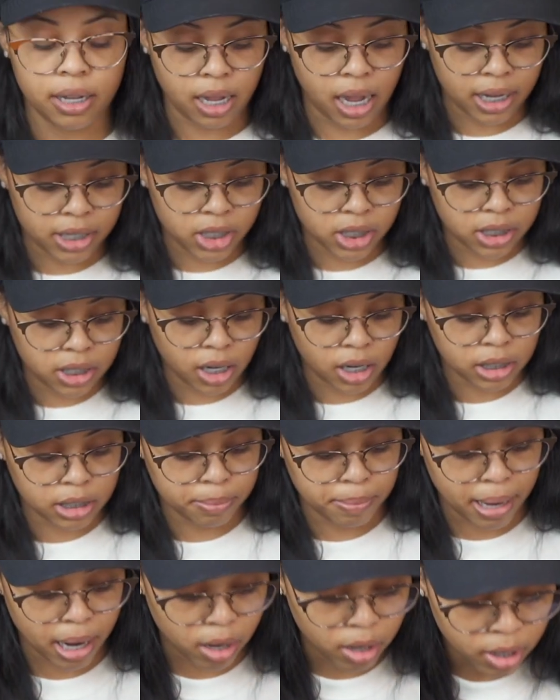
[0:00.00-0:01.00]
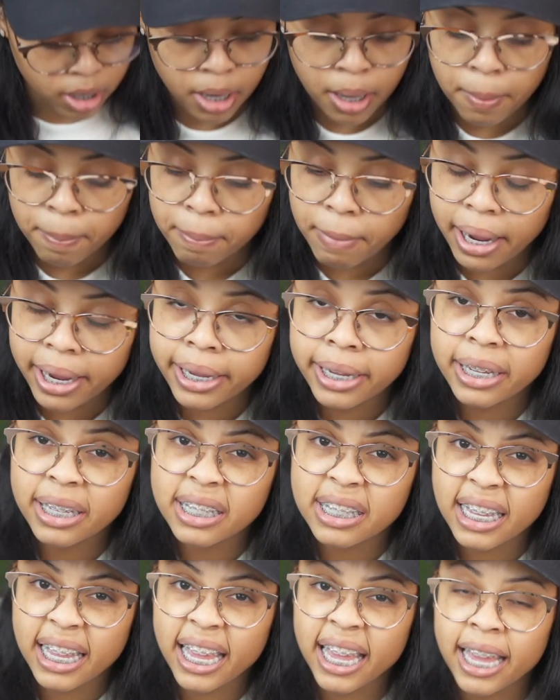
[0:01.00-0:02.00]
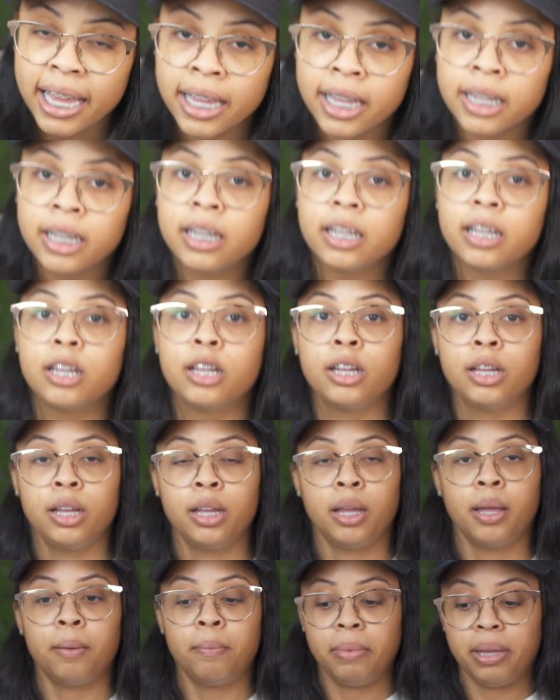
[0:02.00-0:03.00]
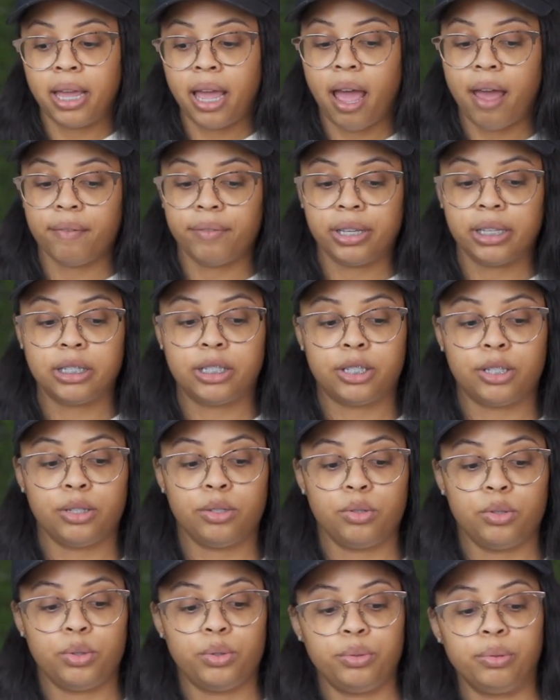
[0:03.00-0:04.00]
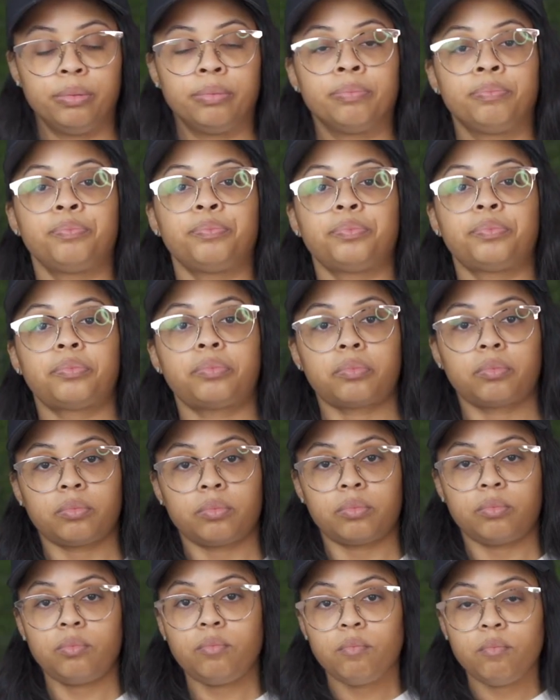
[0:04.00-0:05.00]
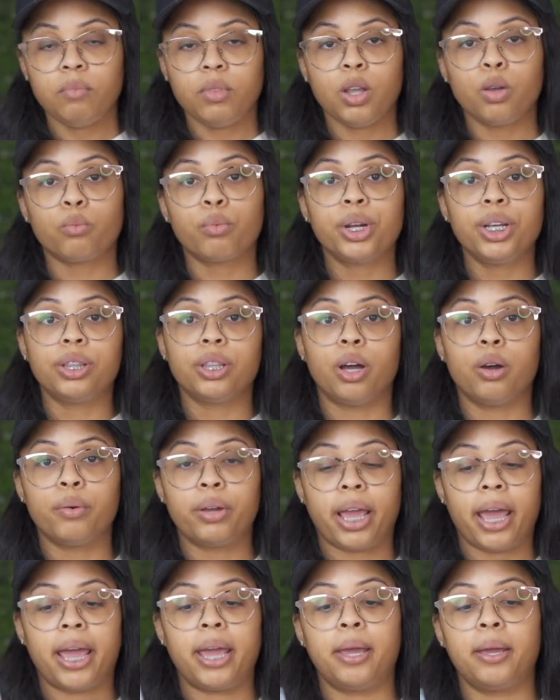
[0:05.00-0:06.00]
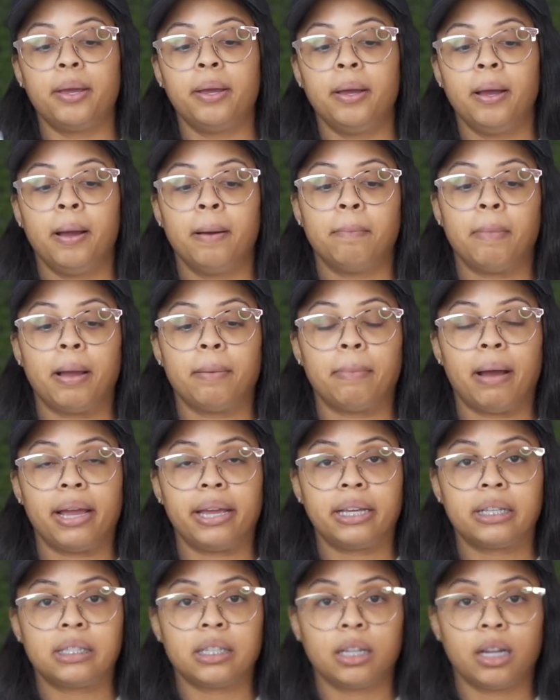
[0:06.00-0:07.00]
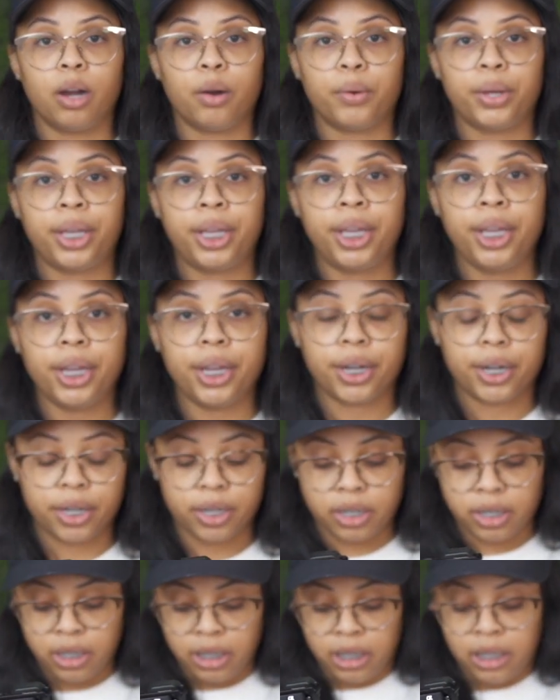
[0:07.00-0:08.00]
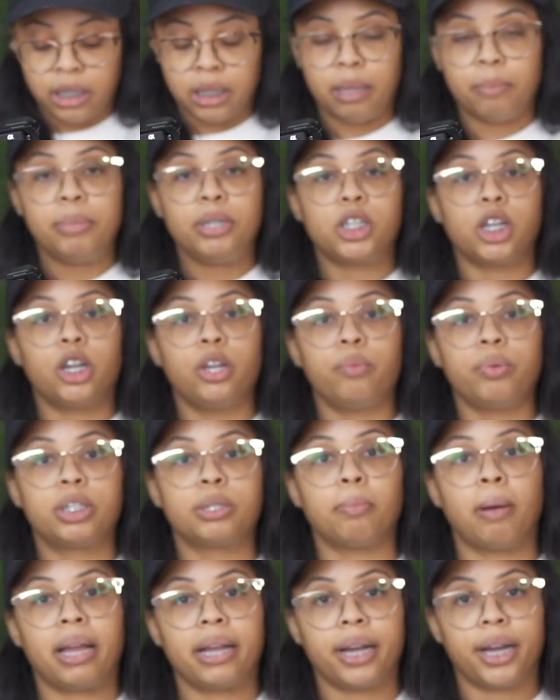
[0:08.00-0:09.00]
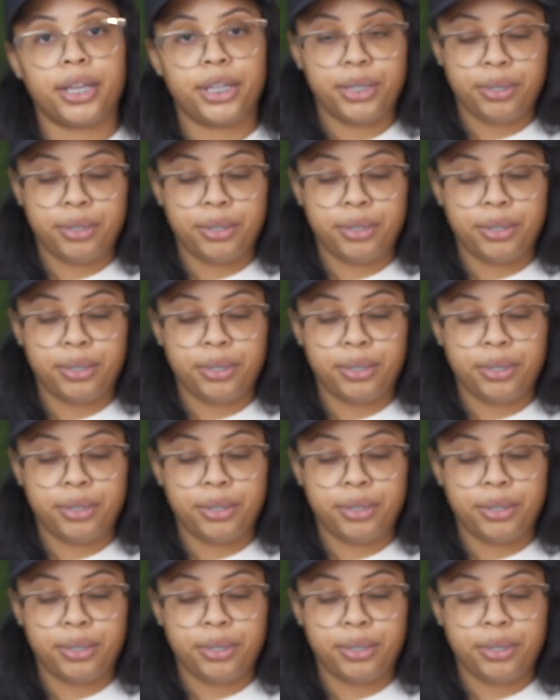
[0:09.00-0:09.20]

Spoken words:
I just talked about mics and me having to relocate my mic to go here, let me show you which mic I